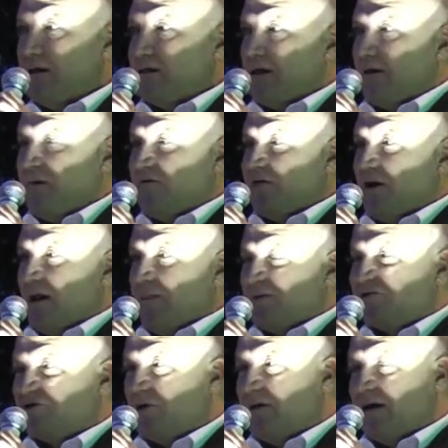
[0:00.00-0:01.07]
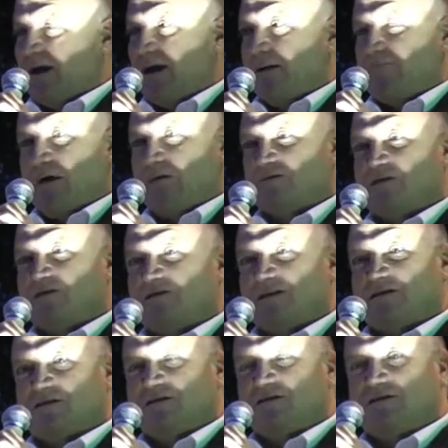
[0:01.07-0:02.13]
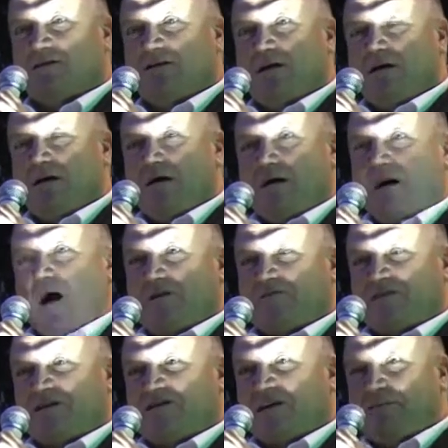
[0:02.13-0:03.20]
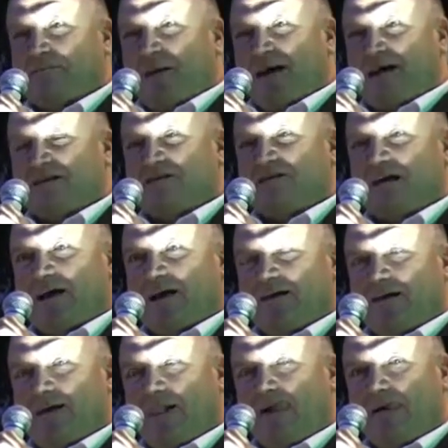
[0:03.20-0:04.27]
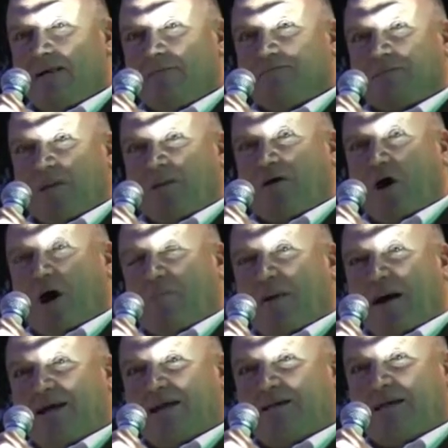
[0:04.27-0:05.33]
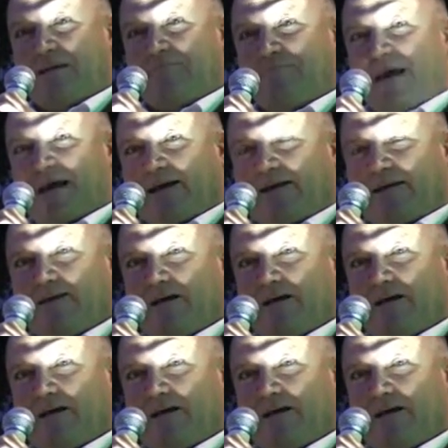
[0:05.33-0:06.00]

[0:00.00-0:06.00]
Now we've got an opportunity here, brothers and sisters, either to sit back and say that we've got to pay the debt back,